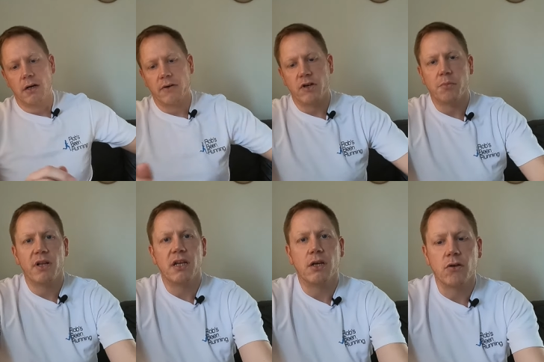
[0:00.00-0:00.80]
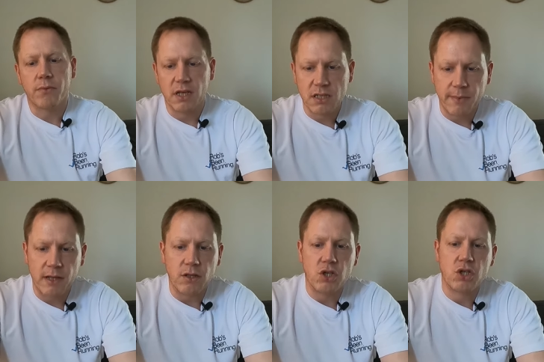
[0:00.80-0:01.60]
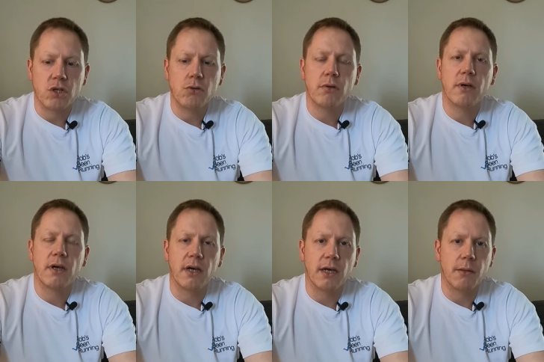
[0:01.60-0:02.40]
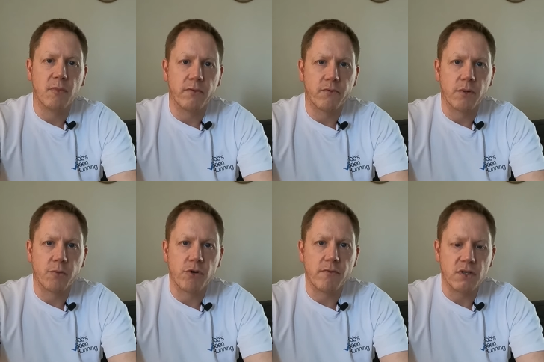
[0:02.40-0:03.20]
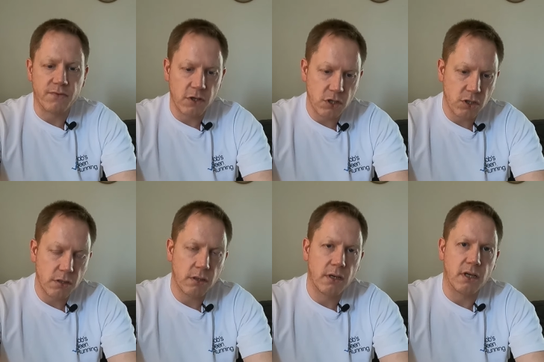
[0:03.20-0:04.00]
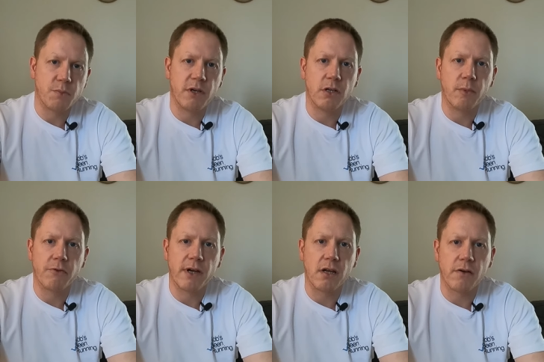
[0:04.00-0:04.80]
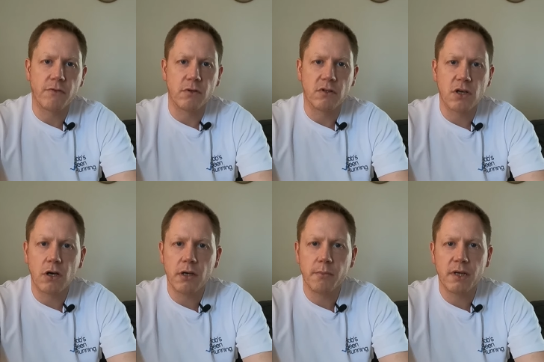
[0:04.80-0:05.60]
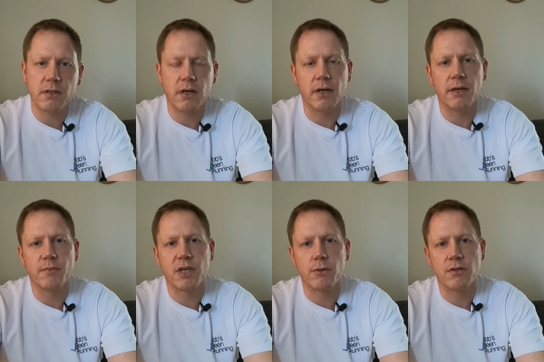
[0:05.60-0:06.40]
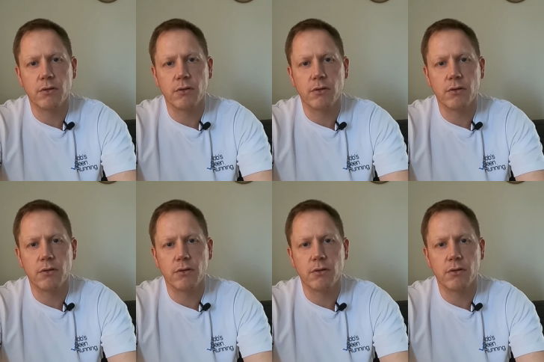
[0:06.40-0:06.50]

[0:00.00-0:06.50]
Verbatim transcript: I've heard plenty of good things about this shoe um, from the previous version. It's been on my radar for a long time, um, so as